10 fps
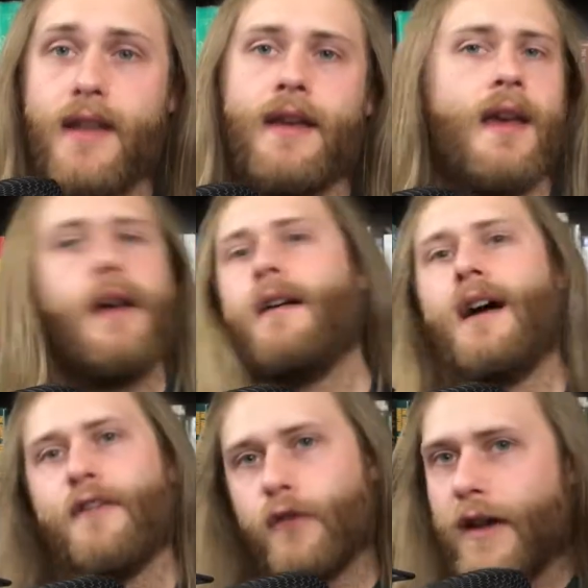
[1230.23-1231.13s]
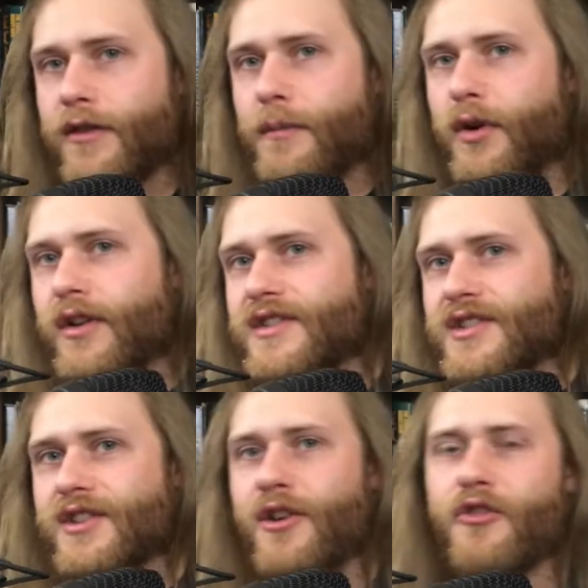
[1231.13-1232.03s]
Like, I've read the books,
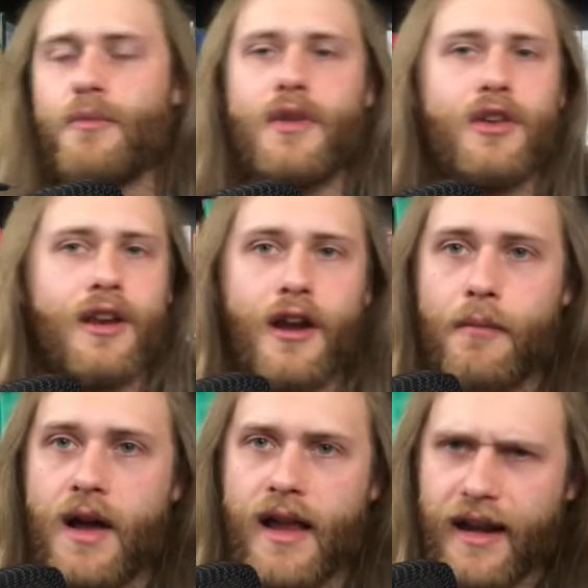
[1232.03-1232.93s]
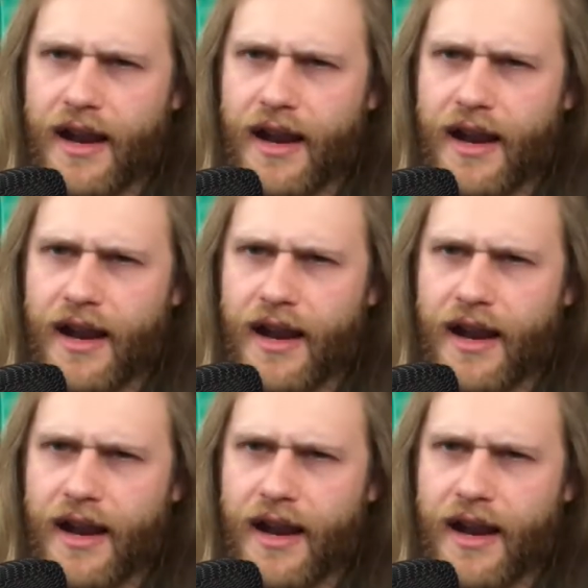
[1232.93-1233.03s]
The Billionaire Mind,